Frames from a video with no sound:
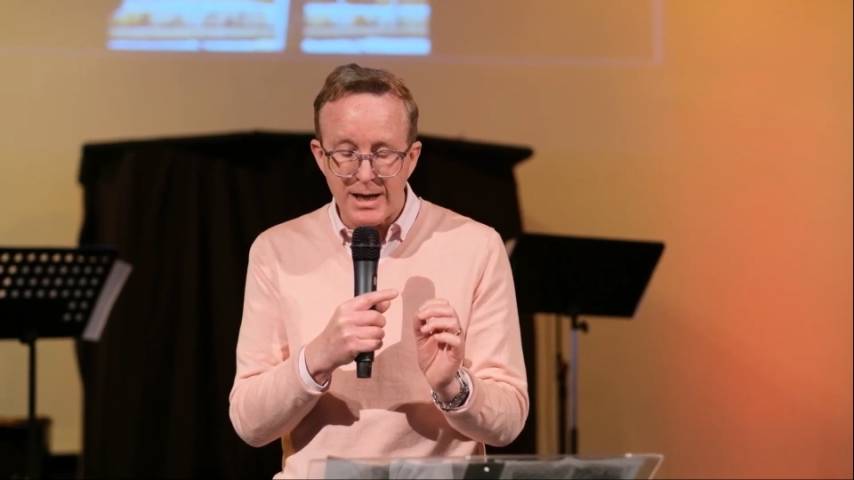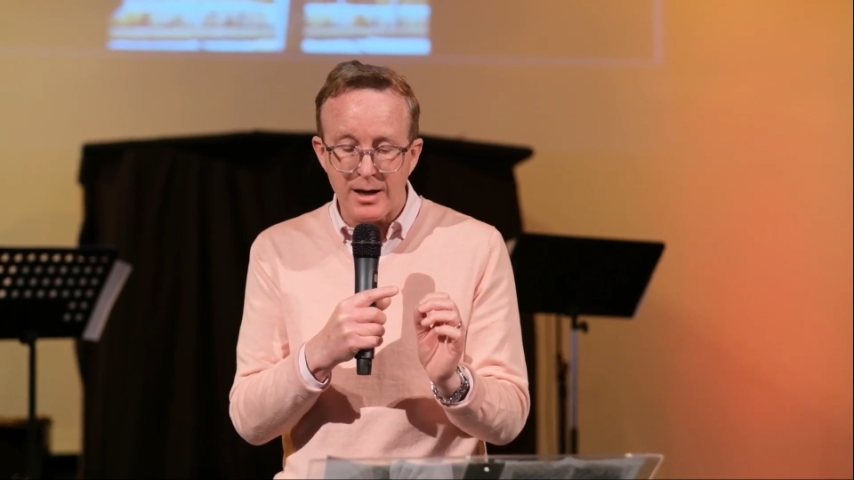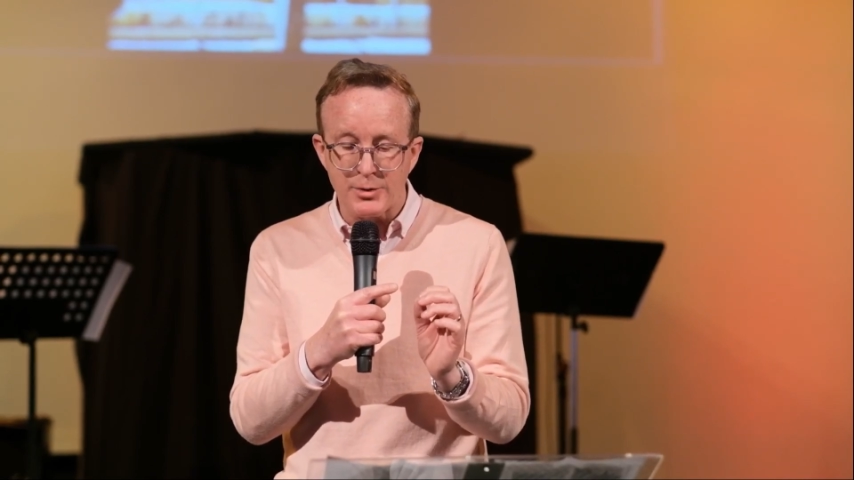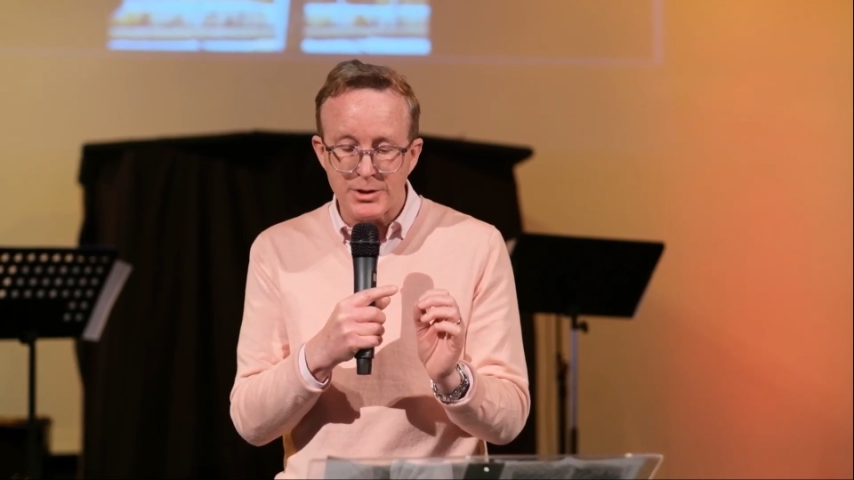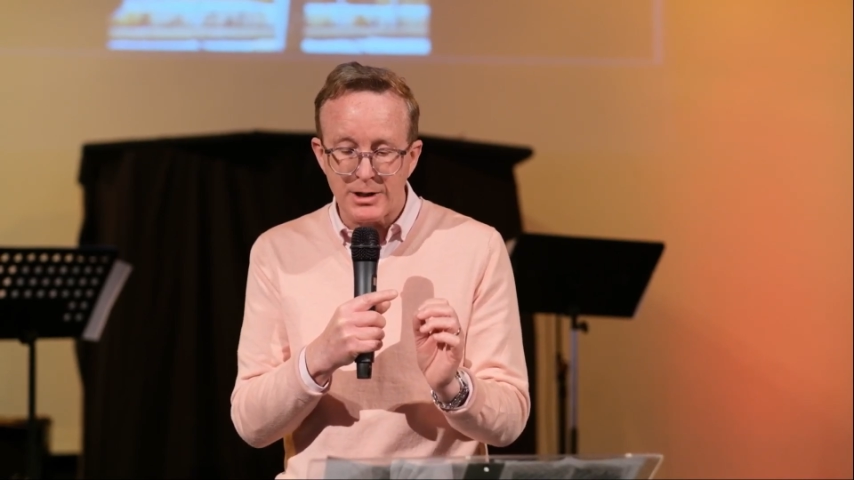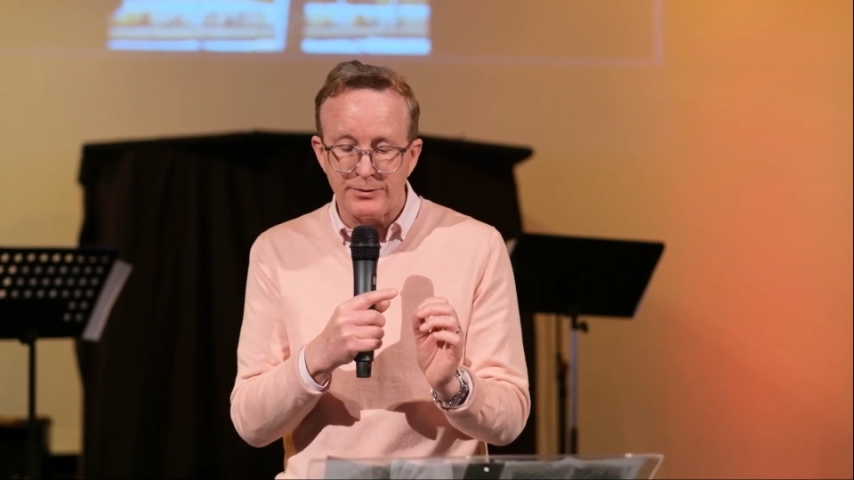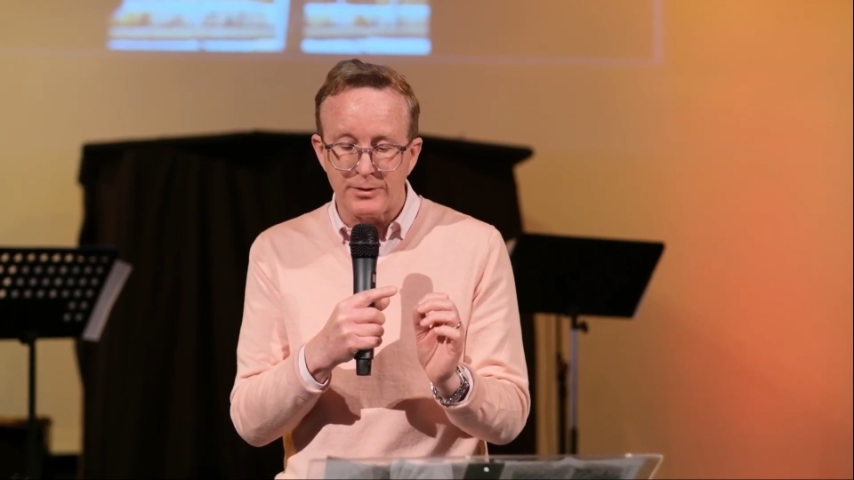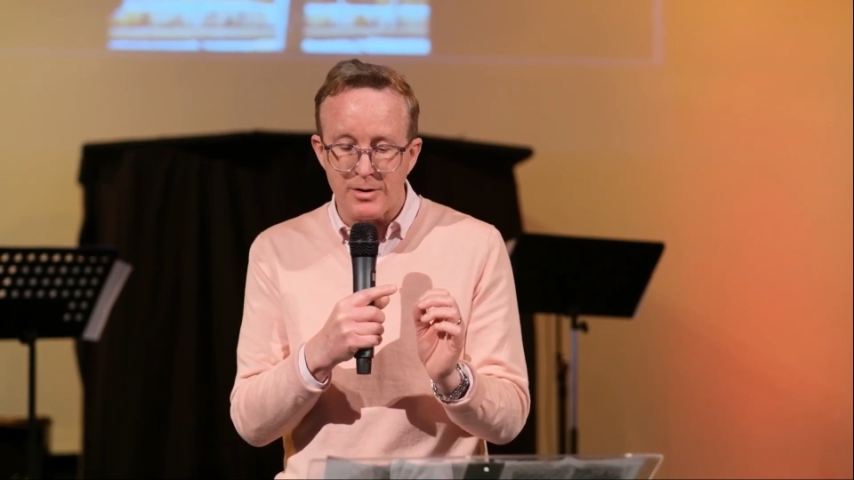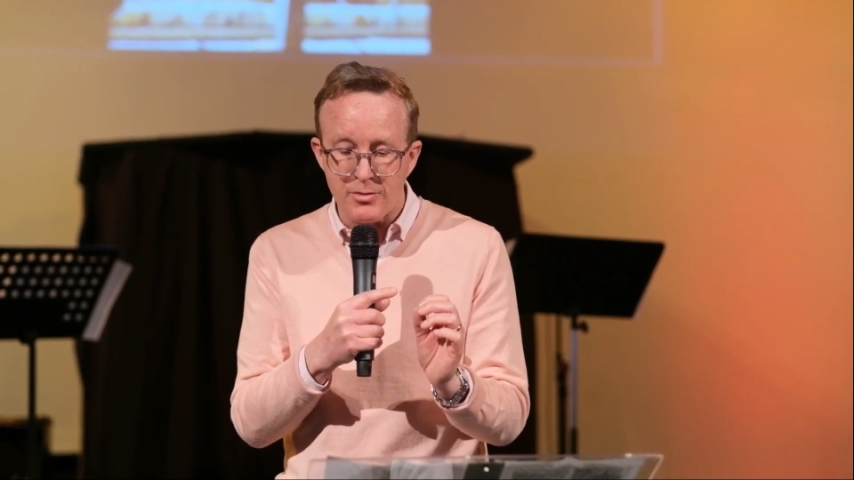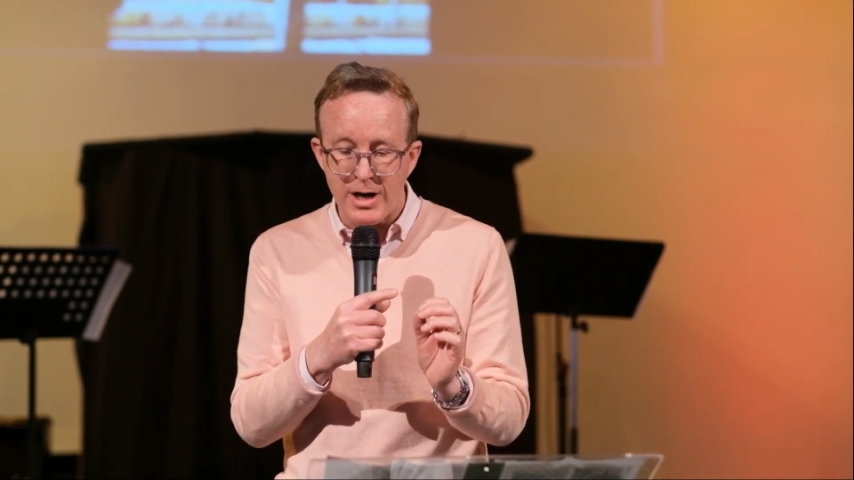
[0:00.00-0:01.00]
will suffer and
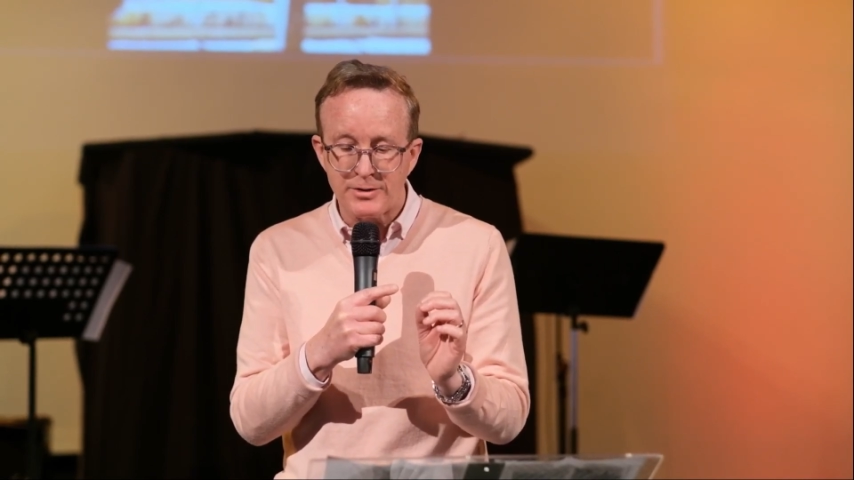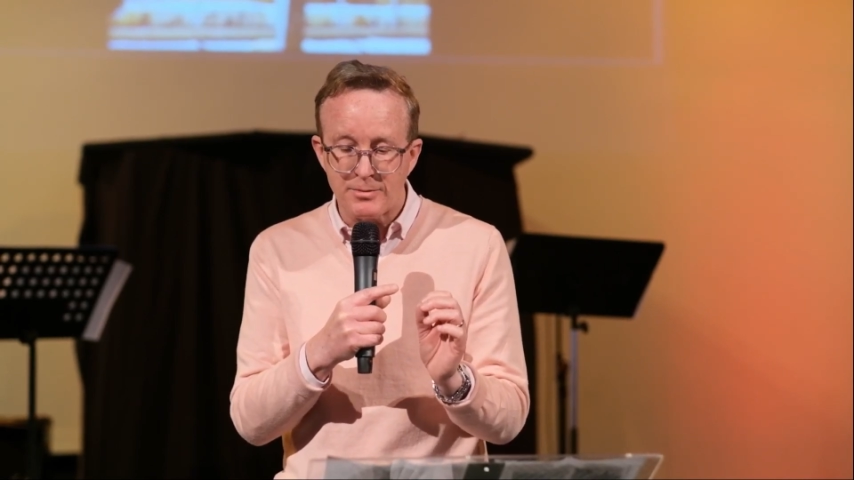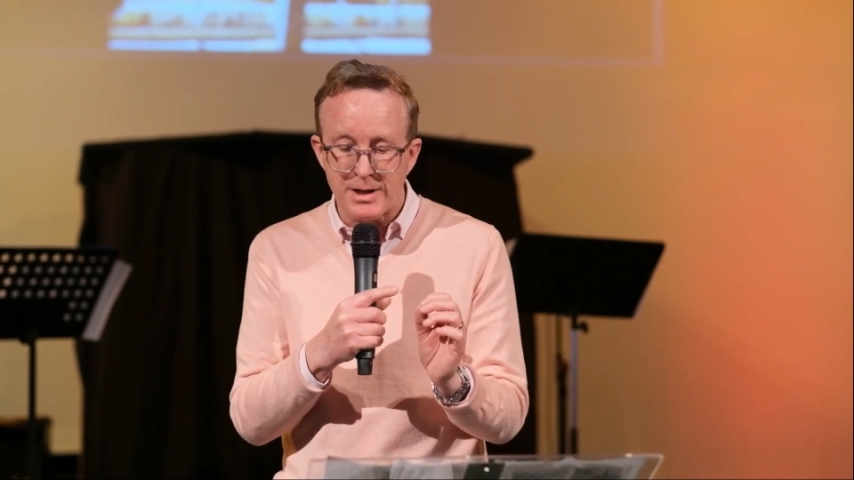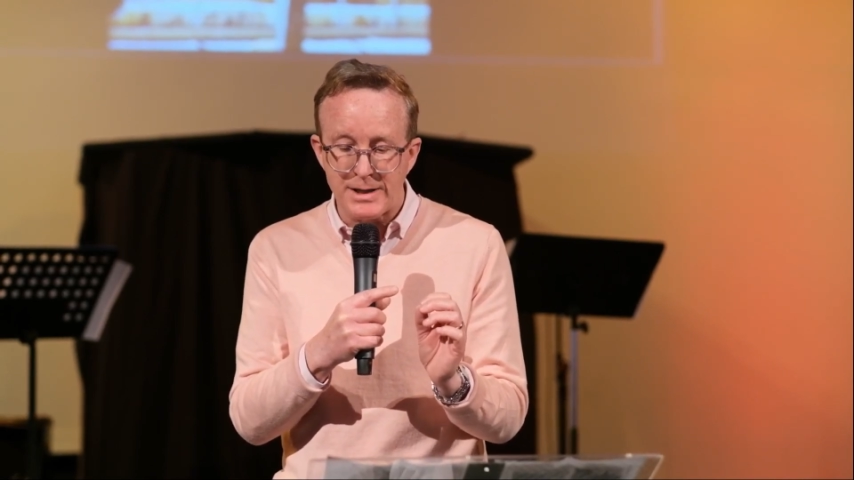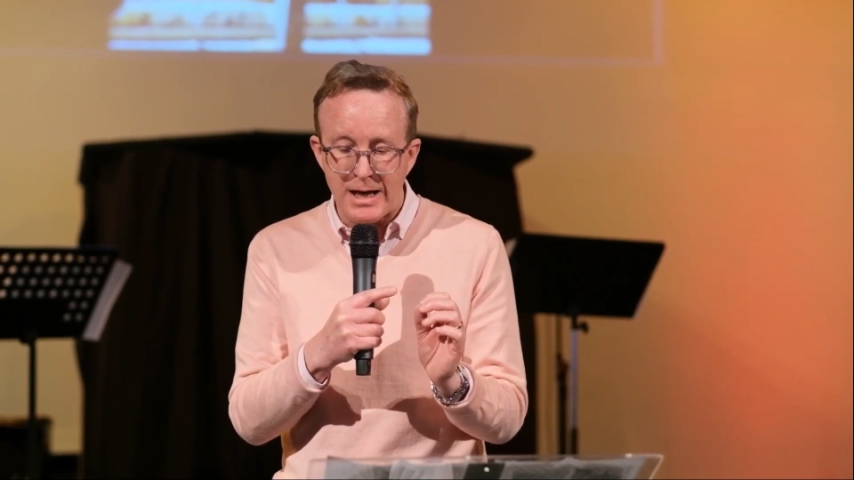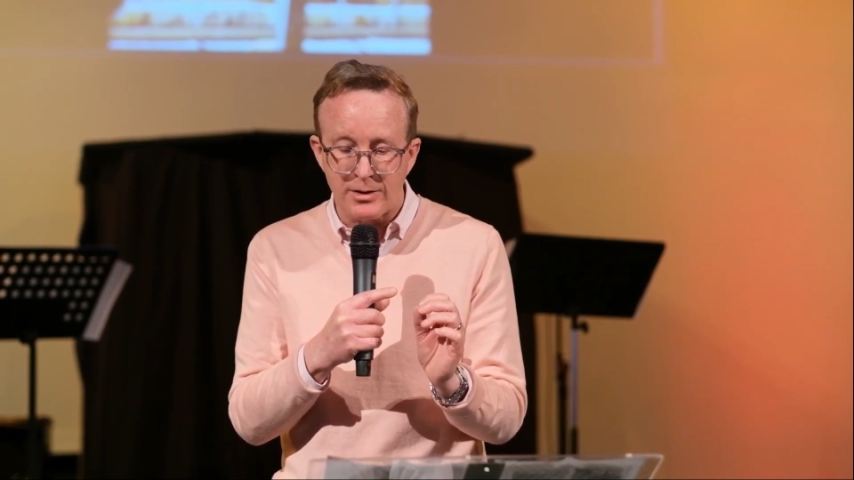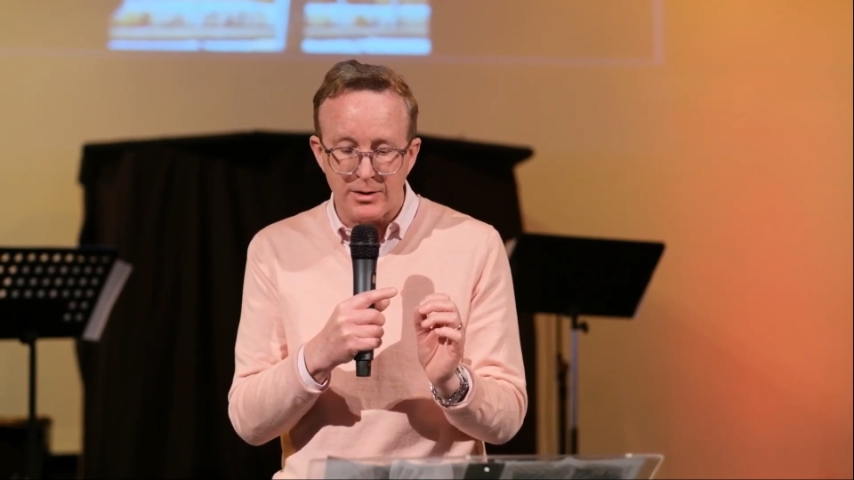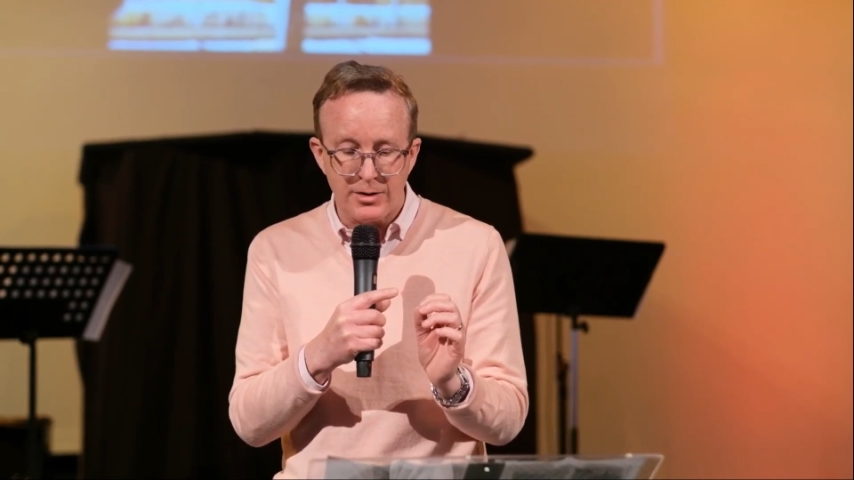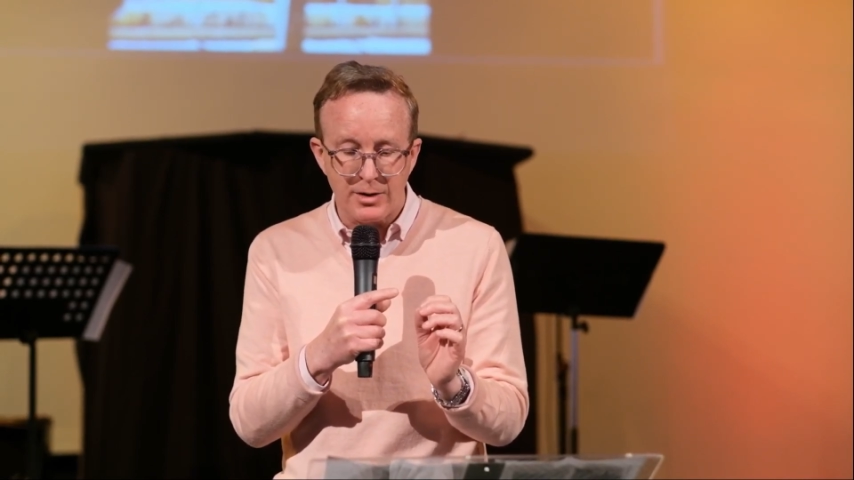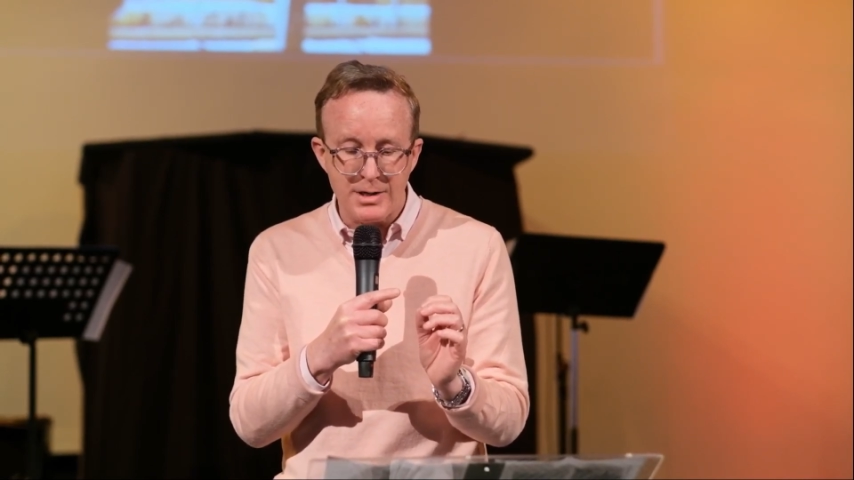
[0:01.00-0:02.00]
rise from the dead on the
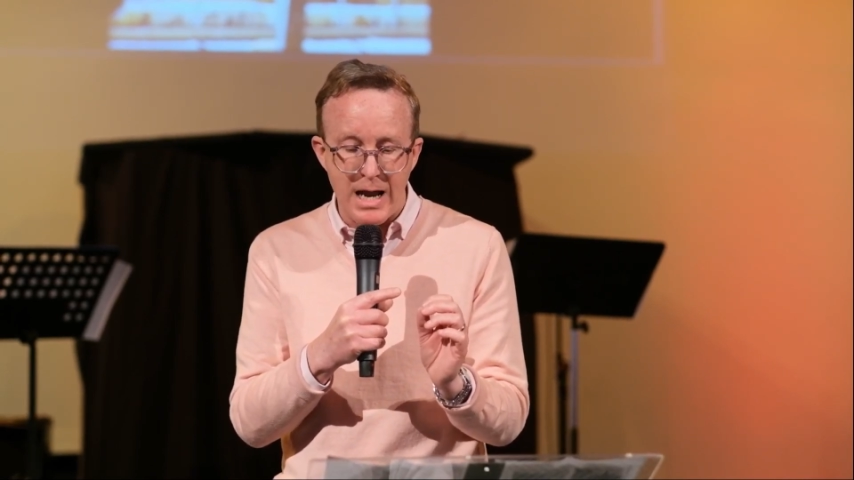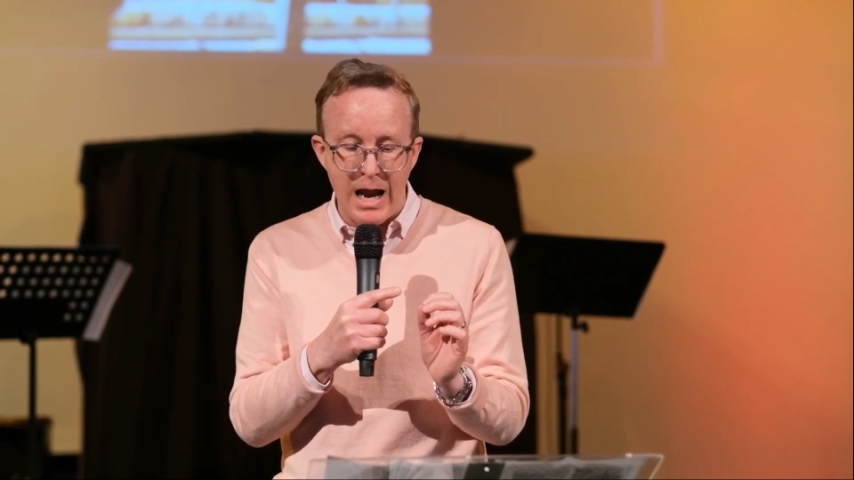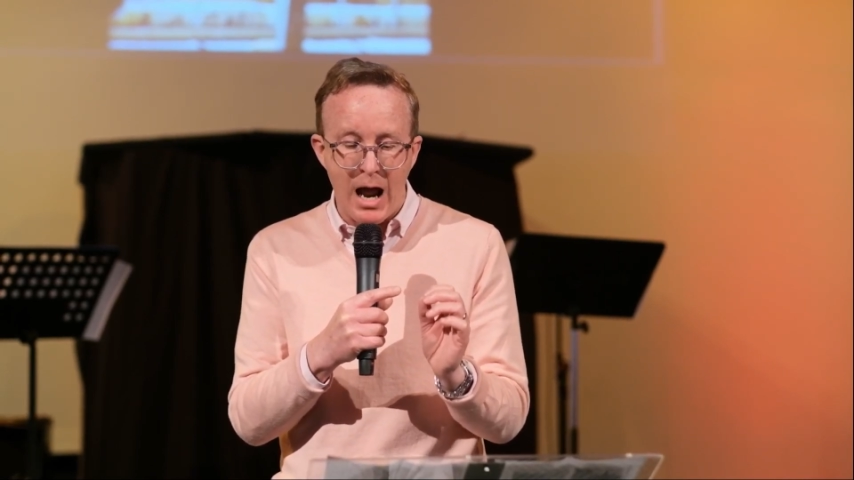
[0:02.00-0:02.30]
third day,